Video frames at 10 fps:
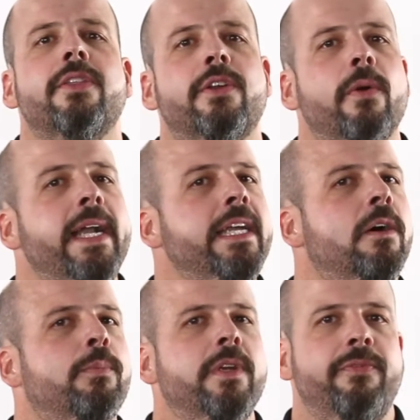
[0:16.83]
The grading
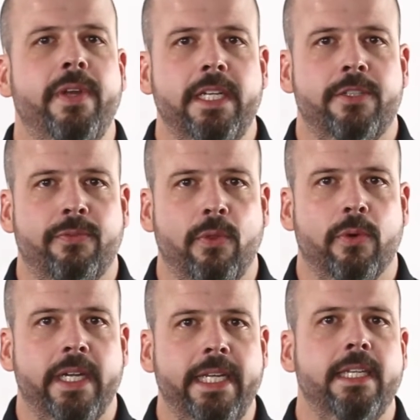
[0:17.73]
on pre-finished
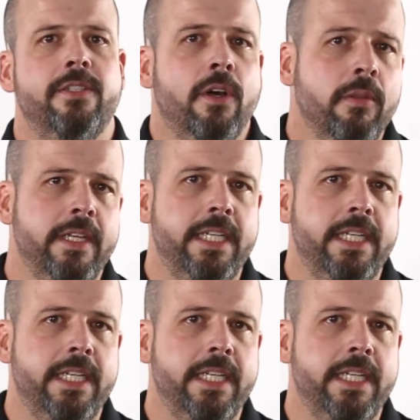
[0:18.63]
flooring is totally